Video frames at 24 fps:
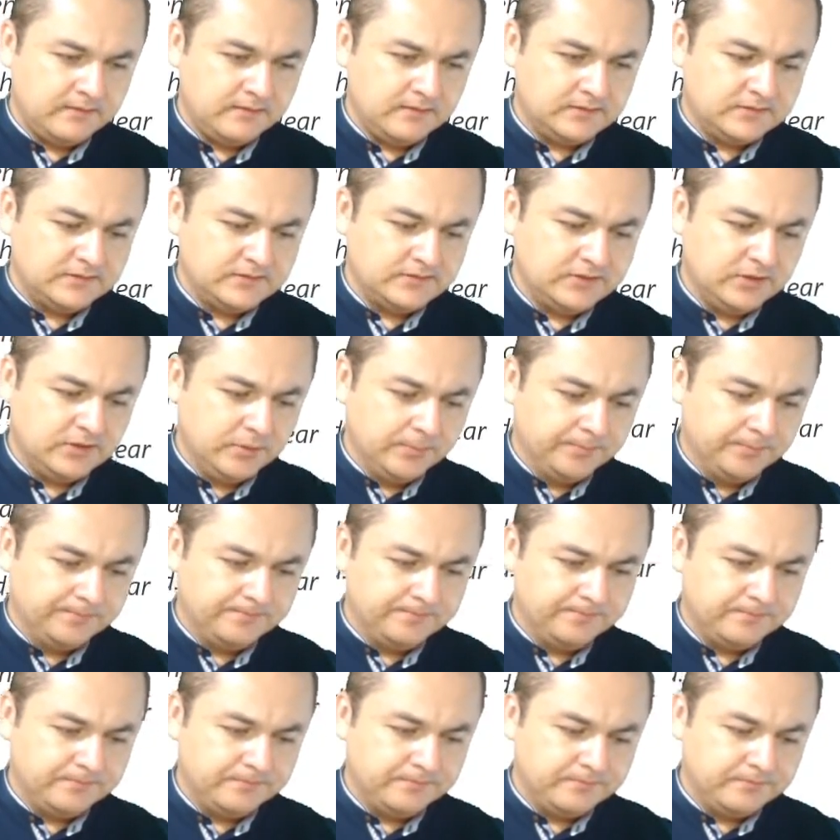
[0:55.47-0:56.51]
So,
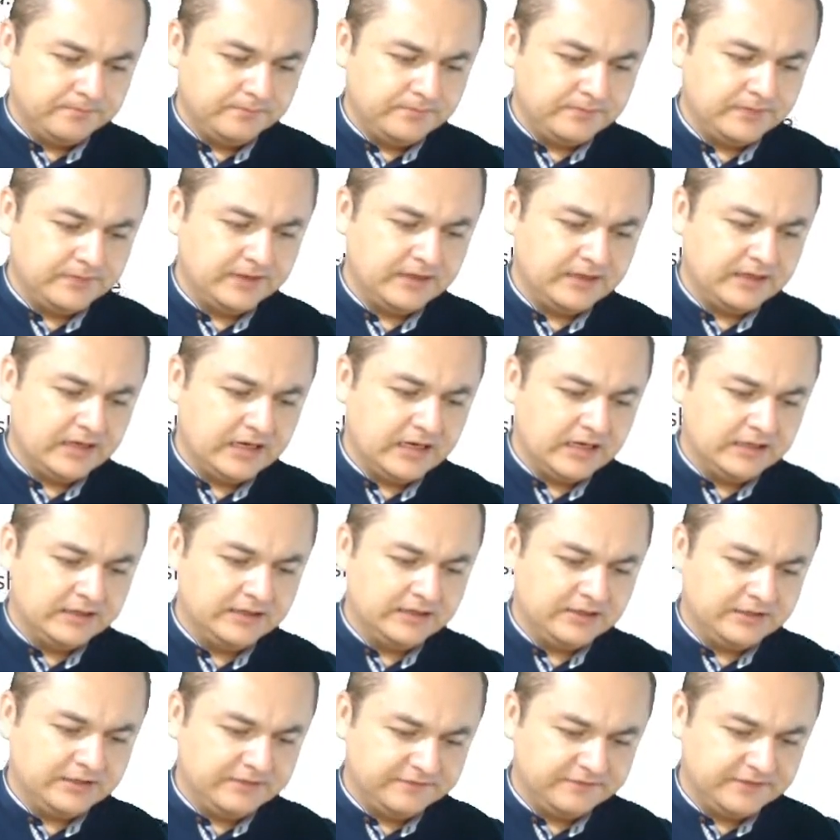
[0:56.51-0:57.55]
there are
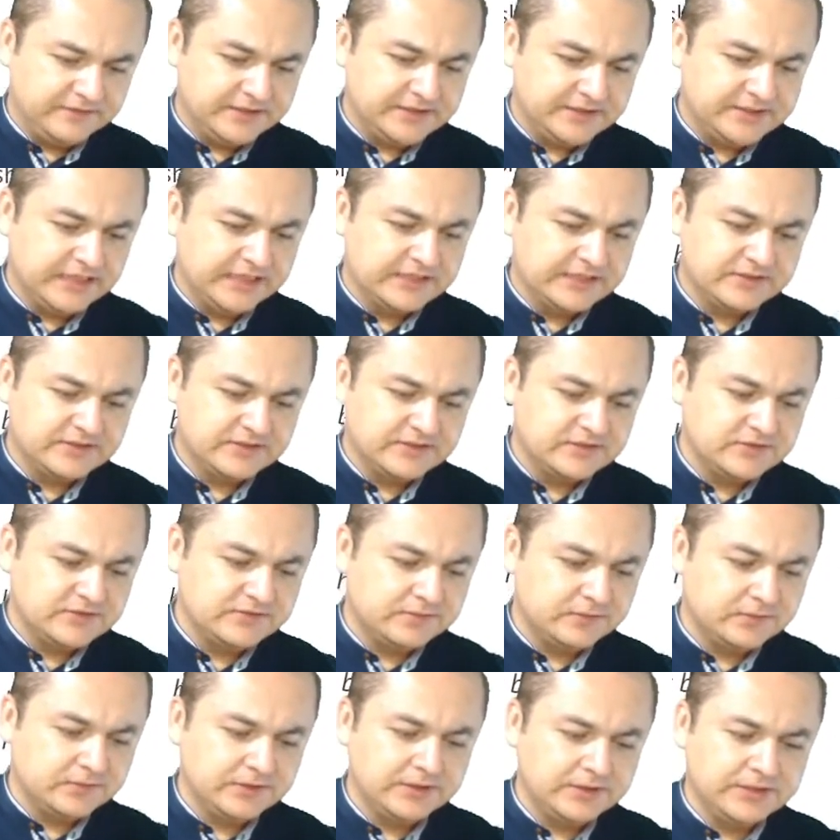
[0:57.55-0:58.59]
different tenses
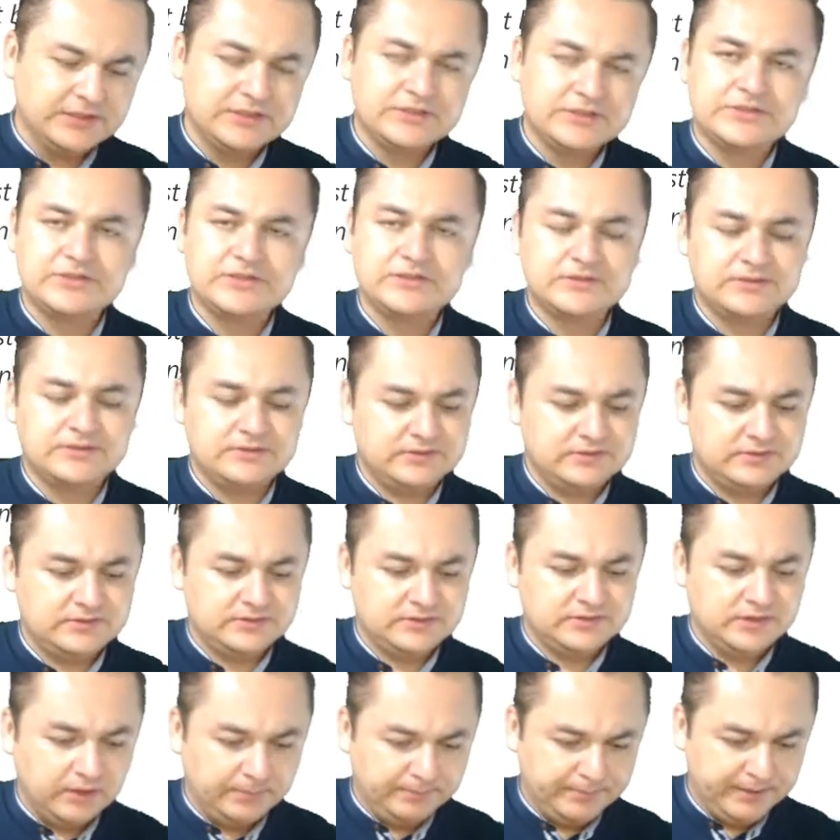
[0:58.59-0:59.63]
for this
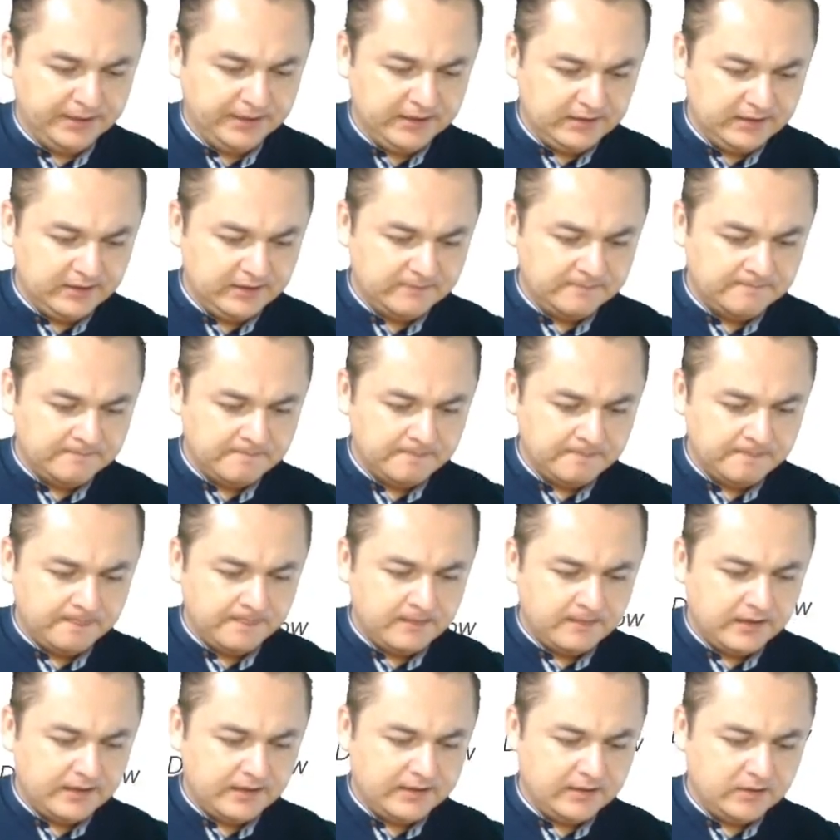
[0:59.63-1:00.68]
topic.
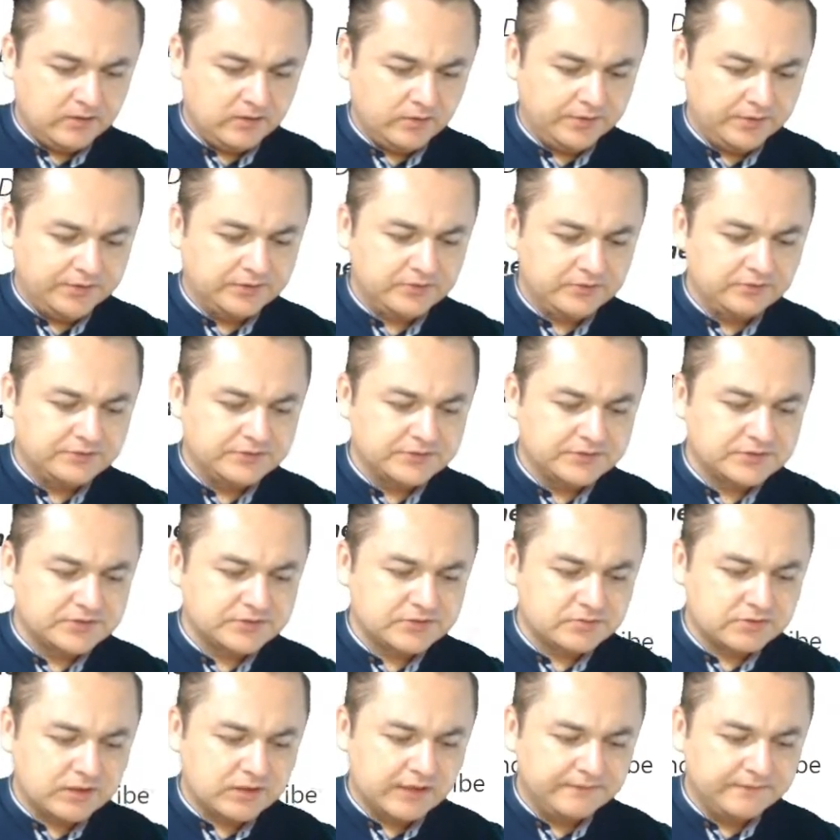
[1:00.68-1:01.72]
I am going to
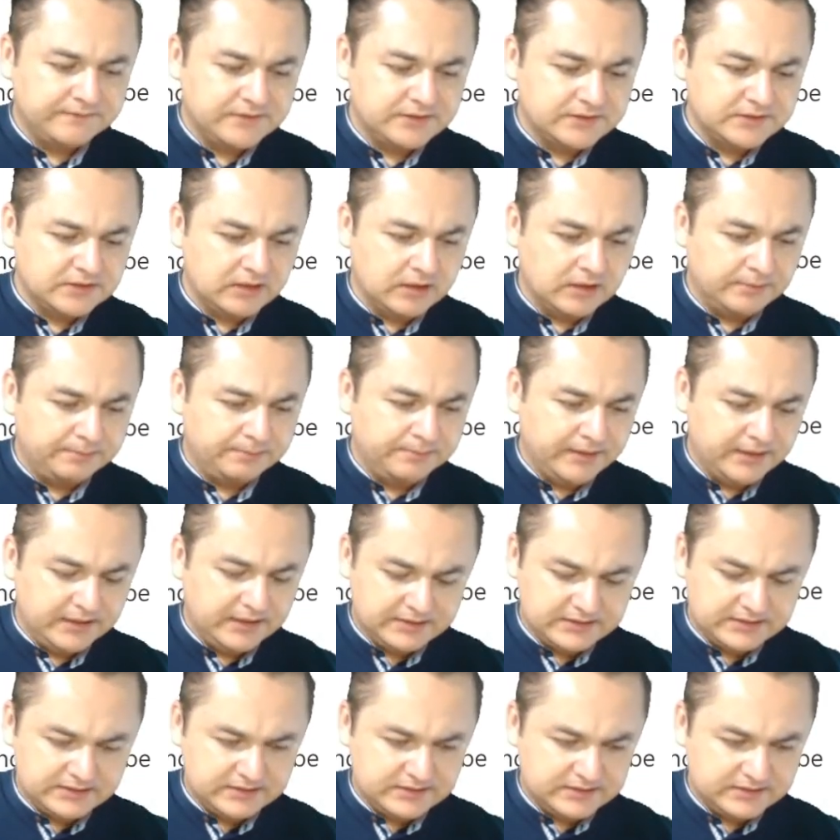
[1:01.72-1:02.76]
describe the
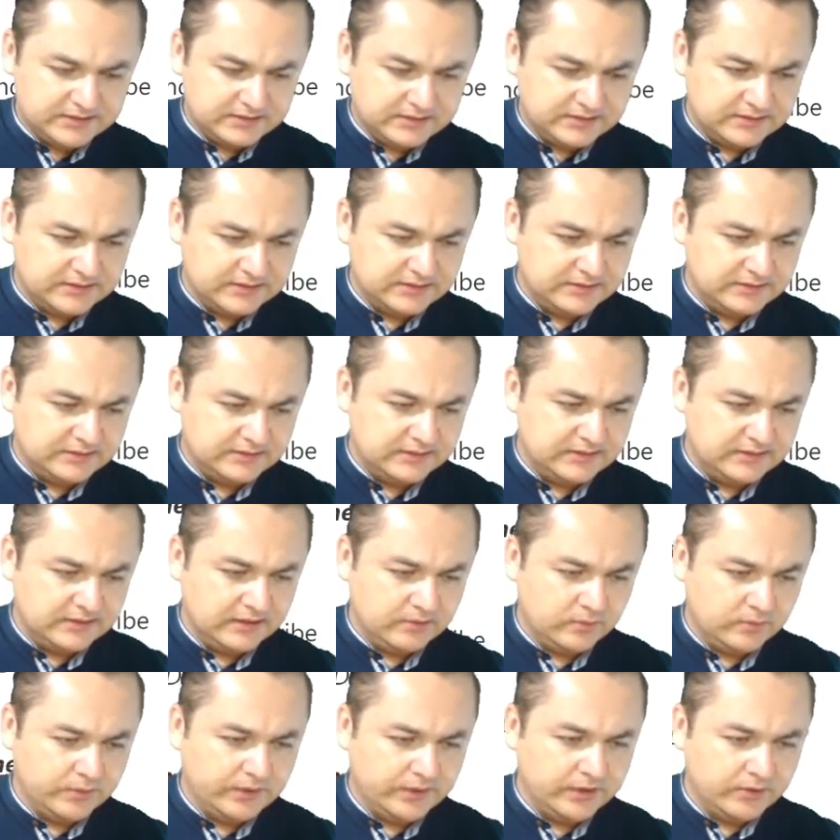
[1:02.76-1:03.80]
topics
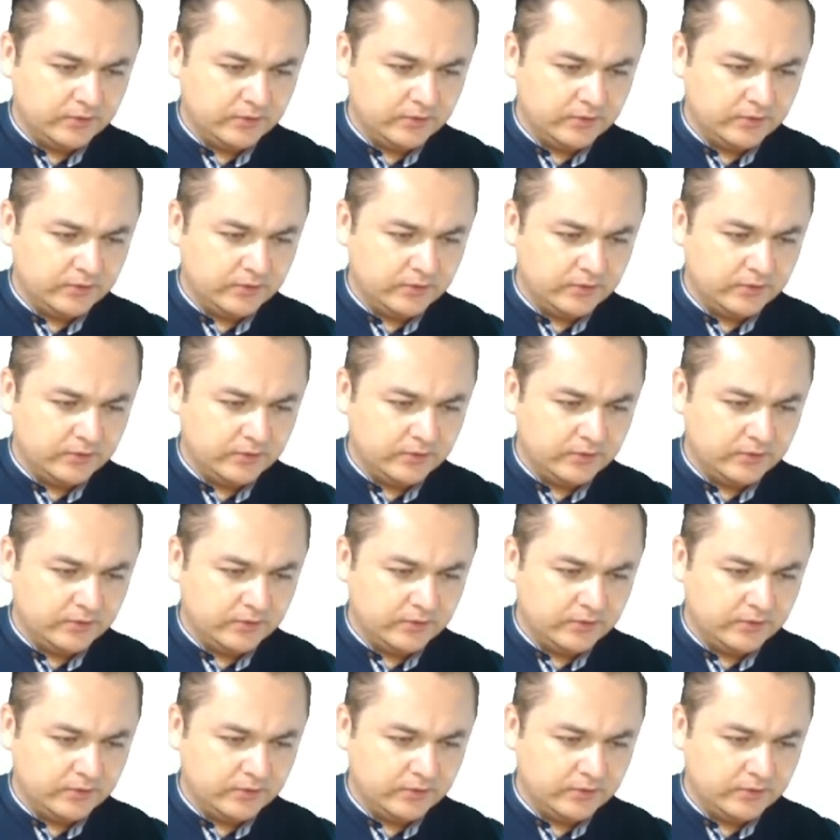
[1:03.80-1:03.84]
that we are